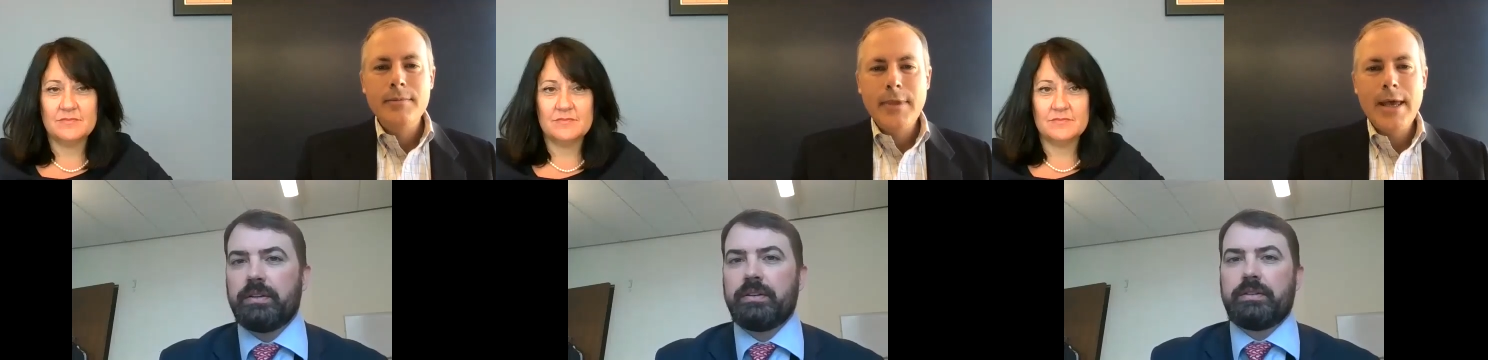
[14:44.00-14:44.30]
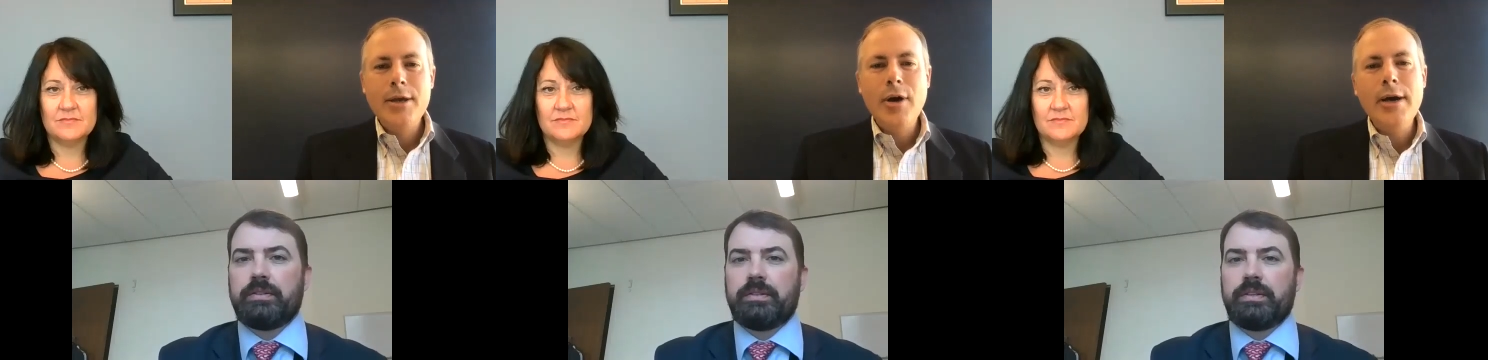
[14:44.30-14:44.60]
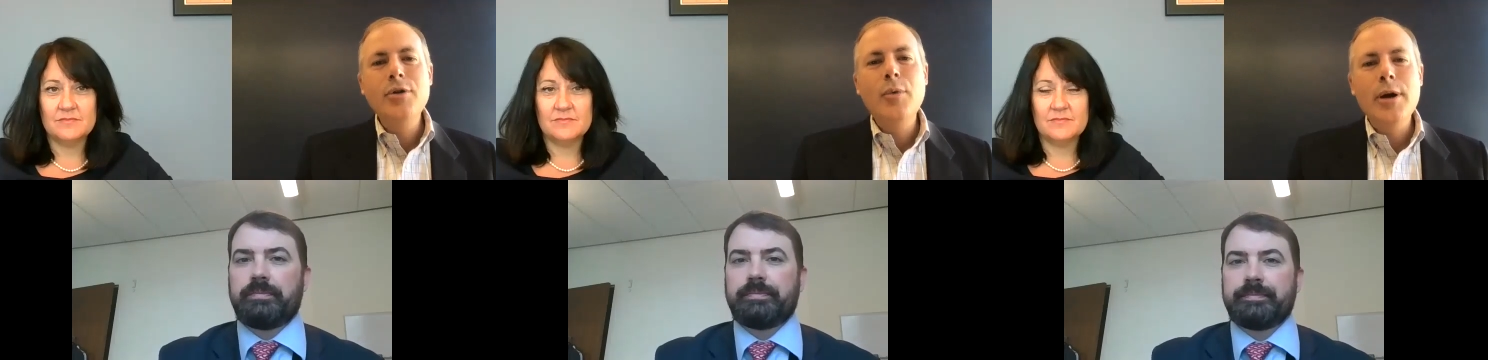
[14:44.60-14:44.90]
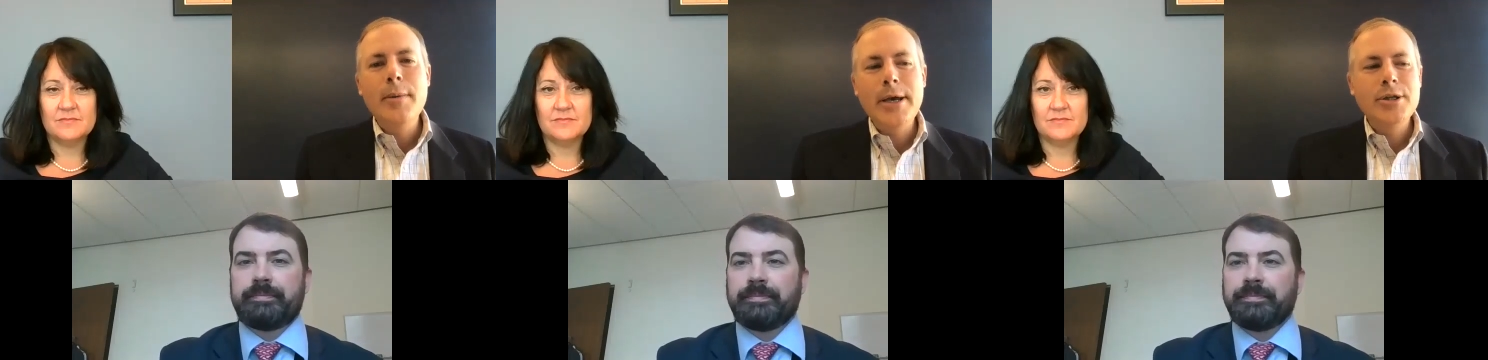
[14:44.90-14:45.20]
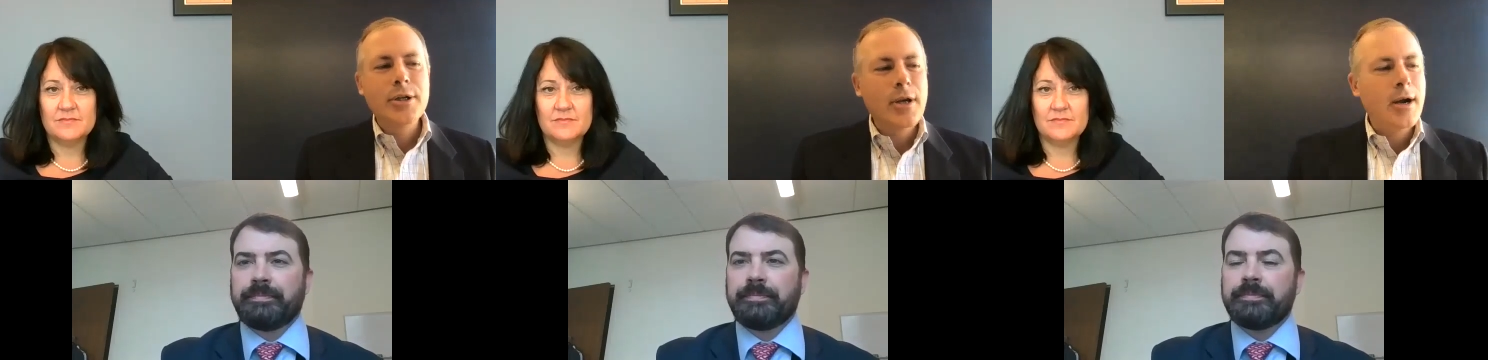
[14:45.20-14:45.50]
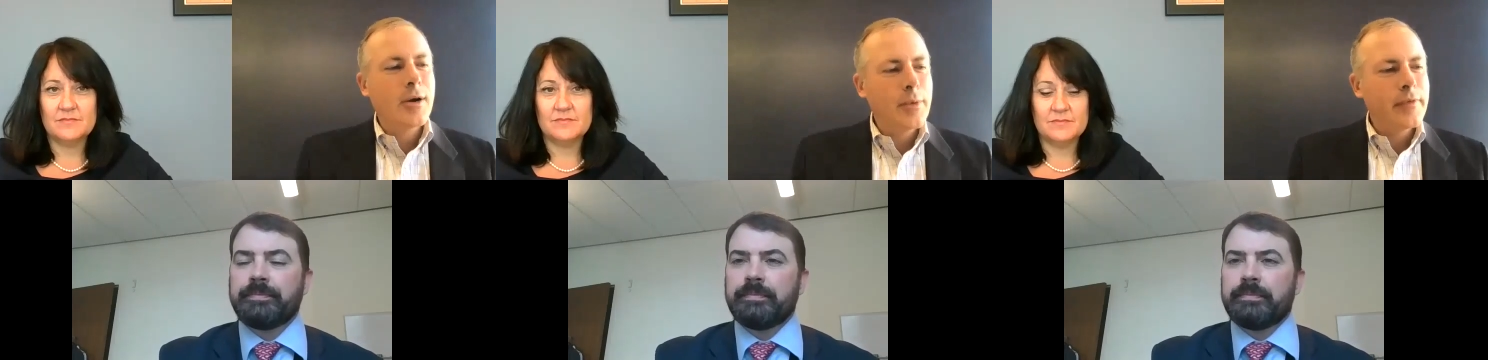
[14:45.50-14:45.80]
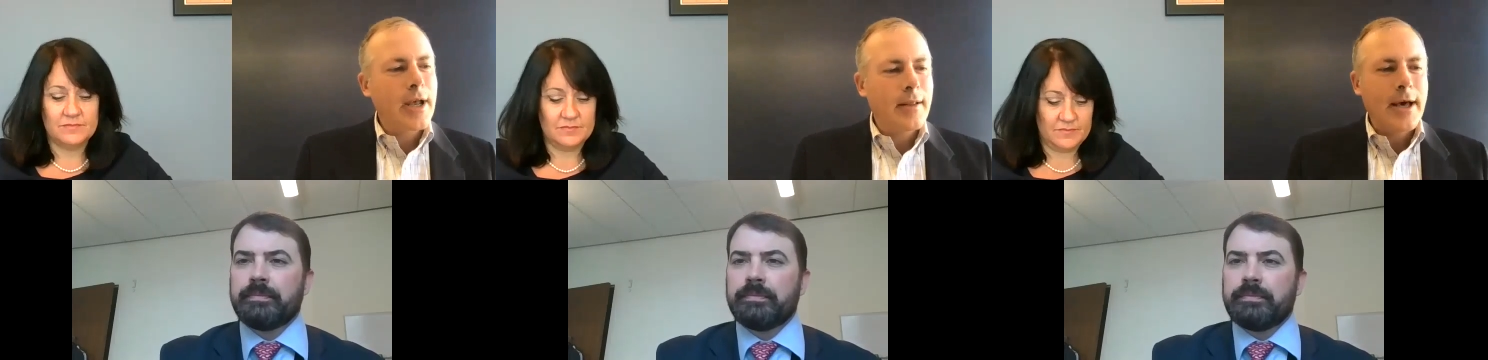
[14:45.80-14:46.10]
Speaker 1: Thank you. I do want to mention uh, we've got
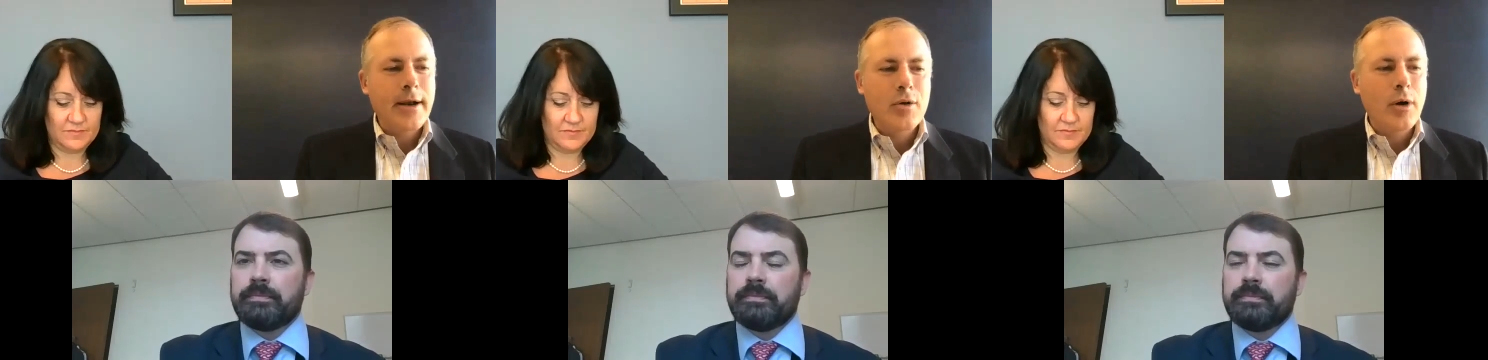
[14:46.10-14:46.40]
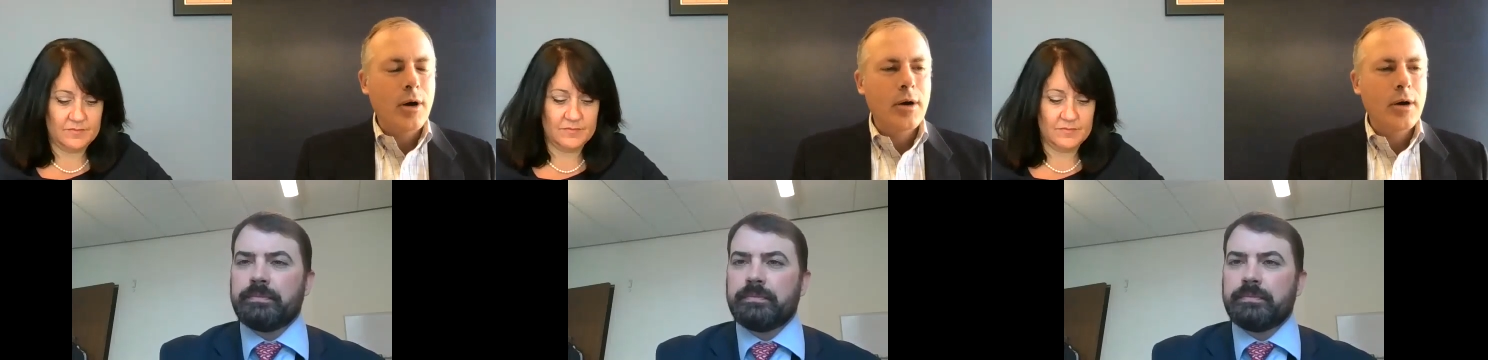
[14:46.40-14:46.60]
a lot of qual uh,